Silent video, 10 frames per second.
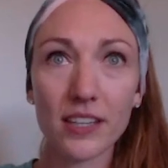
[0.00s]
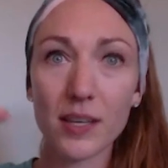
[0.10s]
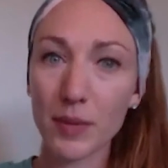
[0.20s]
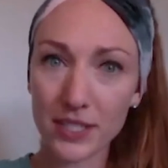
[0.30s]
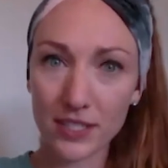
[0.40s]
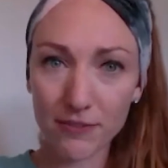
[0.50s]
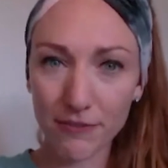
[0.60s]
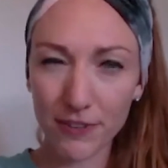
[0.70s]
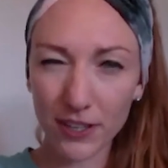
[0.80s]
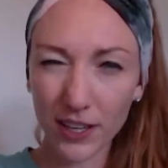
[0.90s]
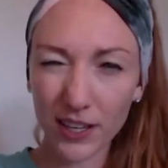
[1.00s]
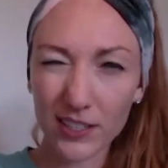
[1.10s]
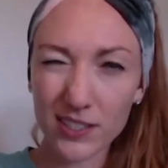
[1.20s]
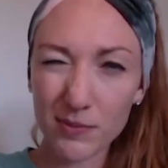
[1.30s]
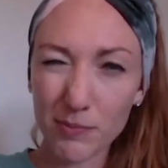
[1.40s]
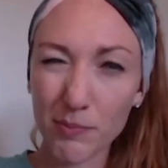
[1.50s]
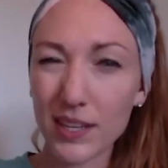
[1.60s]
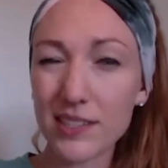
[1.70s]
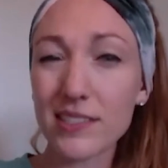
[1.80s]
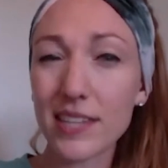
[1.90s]
sometimes it doesn't feel like it
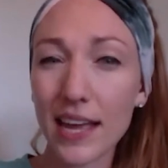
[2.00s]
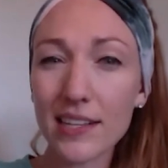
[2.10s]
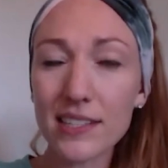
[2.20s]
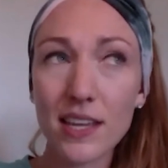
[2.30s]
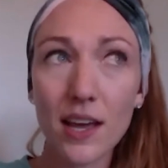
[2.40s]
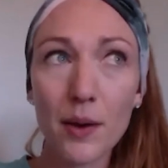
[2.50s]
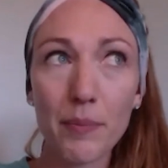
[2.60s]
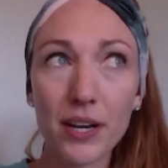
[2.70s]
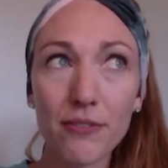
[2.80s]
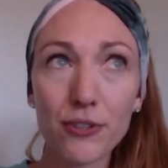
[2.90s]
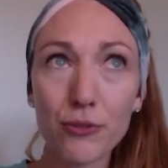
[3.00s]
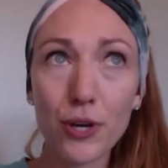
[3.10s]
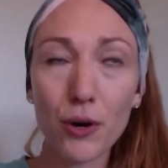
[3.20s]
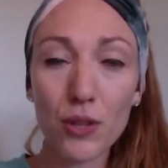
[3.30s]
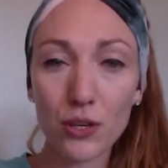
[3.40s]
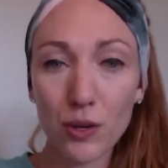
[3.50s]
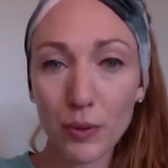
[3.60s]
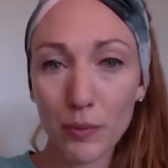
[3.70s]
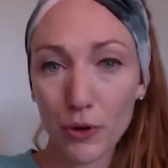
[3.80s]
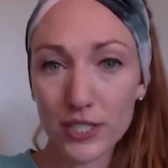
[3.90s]
makes sense, but if you know that you can put
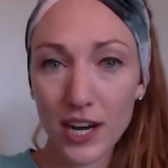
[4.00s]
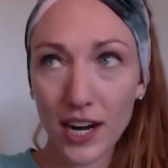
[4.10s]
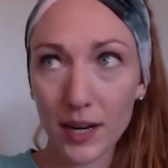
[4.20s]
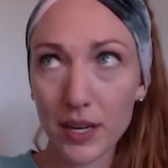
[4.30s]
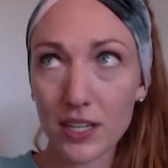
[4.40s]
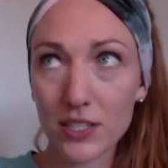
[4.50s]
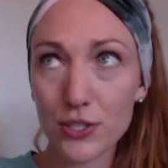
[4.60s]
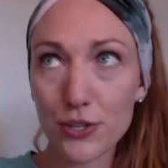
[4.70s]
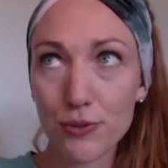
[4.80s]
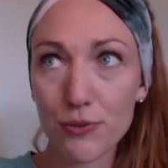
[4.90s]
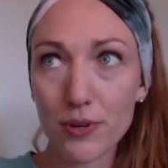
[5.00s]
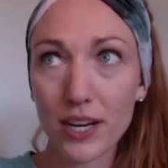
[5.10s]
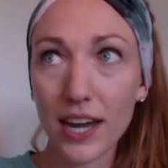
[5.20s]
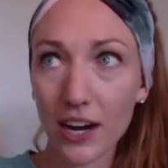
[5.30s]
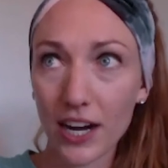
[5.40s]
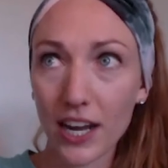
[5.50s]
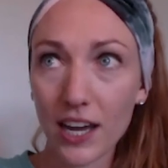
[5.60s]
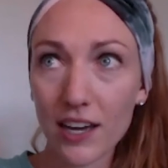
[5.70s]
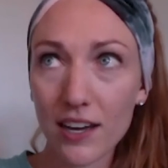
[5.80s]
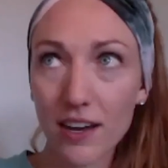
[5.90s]
more time into an area
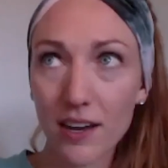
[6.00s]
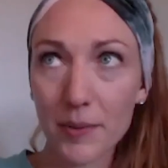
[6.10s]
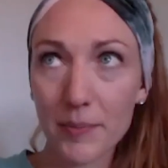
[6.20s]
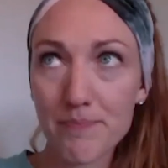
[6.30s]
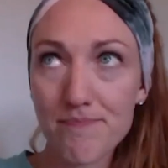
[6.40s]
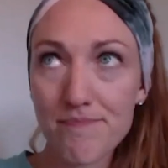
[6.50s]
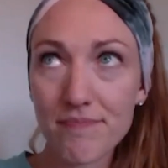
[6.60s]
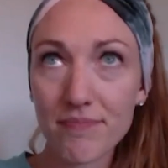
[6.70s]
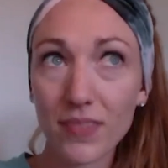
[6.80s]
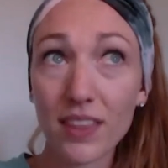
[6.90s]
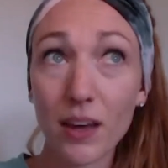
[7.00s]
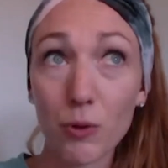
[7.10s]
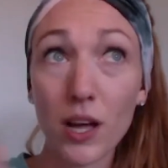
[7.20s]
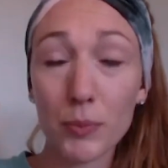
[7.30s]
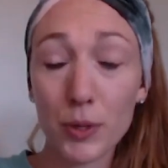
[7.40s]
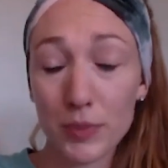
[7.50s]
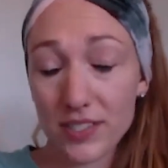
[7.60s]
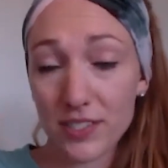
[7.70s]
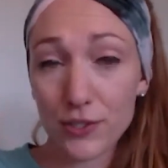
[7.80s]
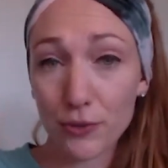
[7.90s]
that will help your
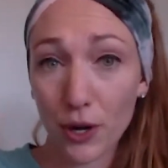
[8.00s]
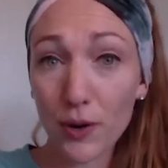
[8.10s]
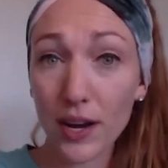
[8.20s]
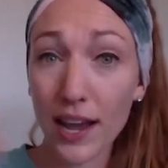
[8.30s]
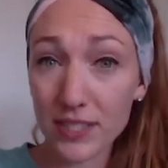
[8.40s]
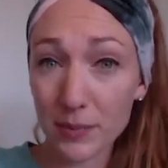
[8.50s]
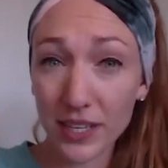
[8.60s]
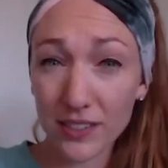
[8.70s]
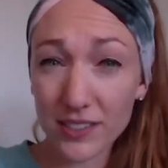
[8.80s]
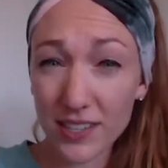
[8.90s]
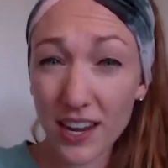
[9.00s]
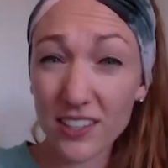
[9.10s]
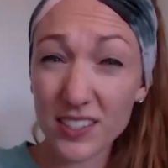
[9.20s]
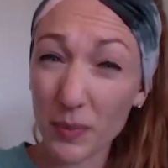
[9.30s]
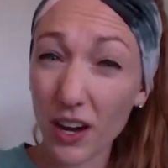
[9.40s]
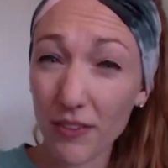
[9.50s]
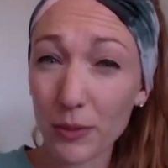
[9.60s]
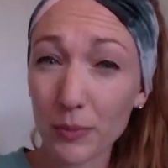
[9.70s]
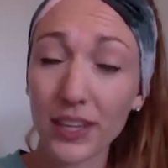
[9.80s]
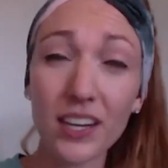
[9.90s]
business grow and have somebody else take something off
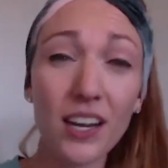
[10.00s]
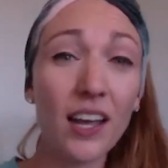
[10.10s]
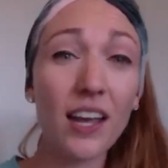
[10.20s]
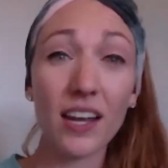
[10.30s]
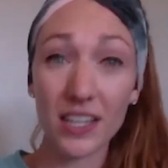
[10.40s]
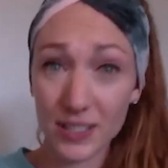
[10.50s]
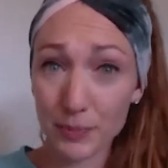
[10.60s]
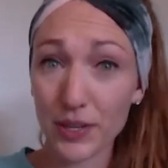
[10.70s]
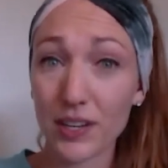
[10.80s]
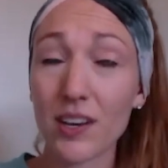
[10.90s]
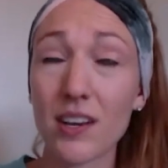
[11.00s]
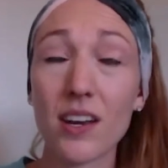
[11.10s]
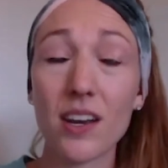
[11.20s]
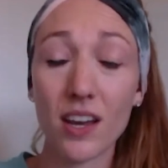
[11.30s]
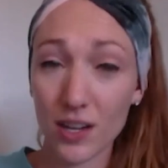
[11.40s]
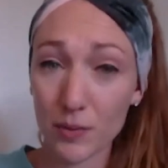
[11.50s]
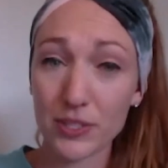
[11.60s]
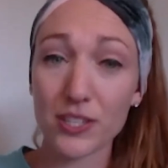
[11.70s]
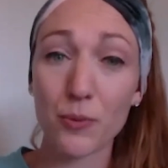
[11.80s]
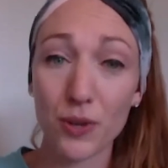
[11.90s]
your plate, it's been 100%
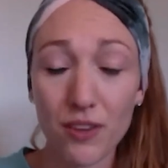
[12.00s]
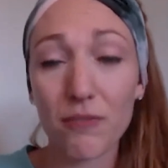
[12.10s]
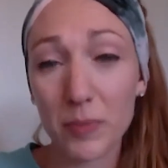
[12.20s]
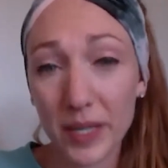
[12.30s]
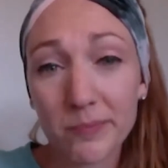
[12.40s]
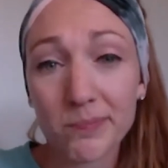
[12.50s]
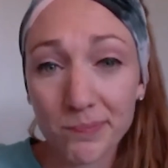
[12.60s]
worth it for me.